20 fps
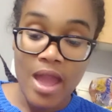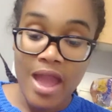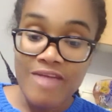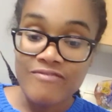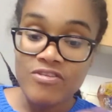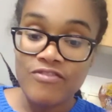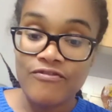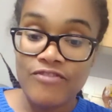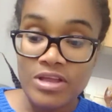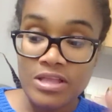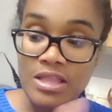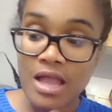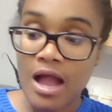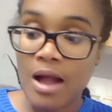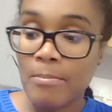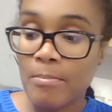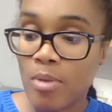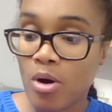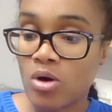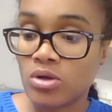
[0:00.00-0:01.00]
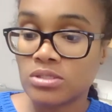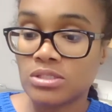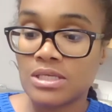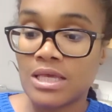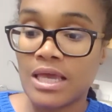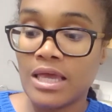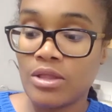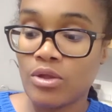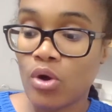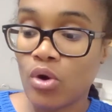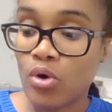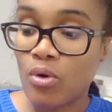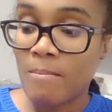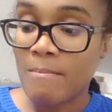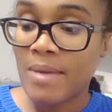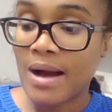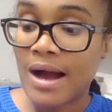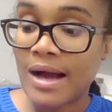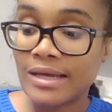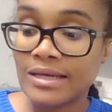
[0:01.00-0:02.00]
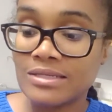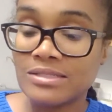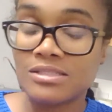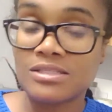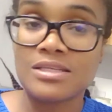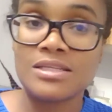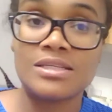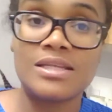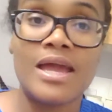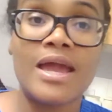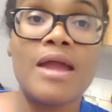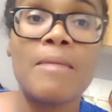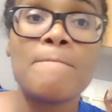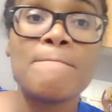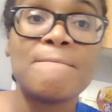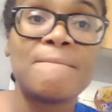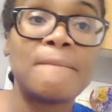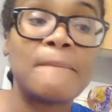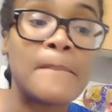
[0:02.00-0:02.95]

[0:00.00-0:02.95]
everything that I bought in home bargain today.